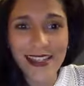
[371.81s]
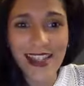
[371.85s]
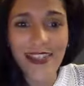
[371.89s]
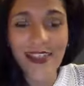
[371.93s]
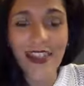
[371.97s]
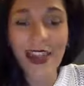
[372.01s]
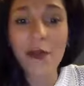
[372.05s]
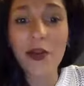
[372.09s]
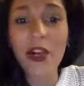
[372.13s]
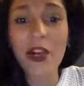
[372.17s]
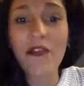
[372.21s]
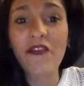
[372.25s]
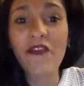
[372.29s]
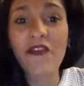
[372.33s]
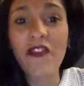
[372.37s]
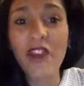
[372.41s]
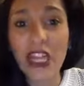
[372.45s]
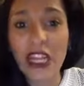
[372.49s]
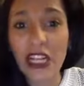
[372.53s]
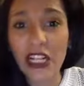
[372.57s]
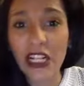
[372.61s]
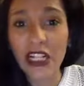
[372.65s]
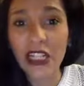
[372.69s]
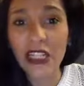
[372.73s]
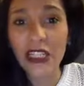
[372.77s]
and then I'm going to
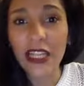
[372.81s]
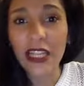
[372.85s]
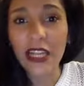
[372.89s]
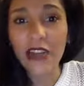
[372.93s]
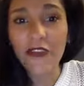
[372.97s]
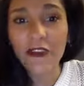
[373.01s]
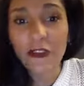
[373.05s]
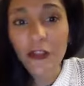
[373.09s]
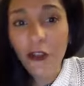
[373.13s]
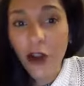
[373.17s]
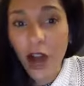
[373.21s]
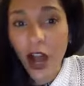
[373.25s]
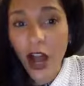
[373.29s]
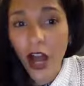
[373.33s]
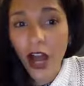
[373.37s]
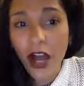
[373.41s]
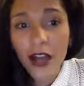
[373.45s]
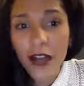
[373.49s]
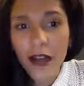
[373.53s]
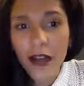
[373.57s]
feel like a fraud